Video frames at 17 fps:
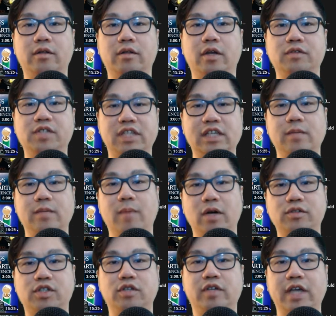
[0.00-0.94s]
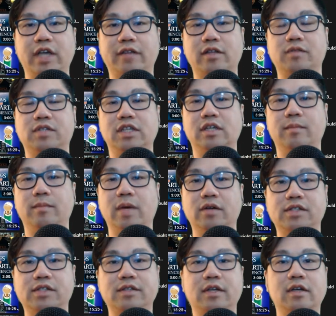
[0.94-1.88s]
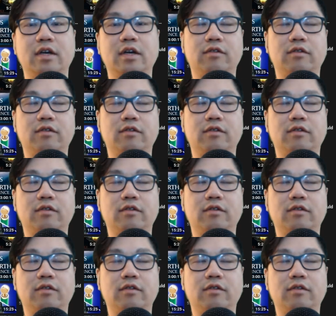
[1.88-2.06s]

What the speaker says: those emotes, you get those emotes